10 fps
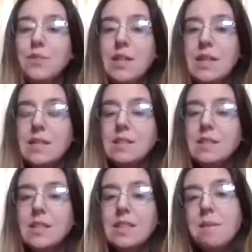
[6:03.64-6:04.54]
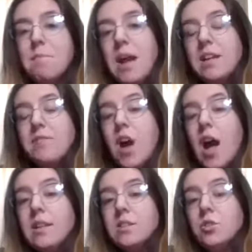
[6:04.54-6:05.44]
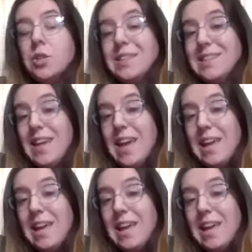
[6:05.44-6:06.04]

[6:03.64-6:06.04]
feedings that they might have gotten during the day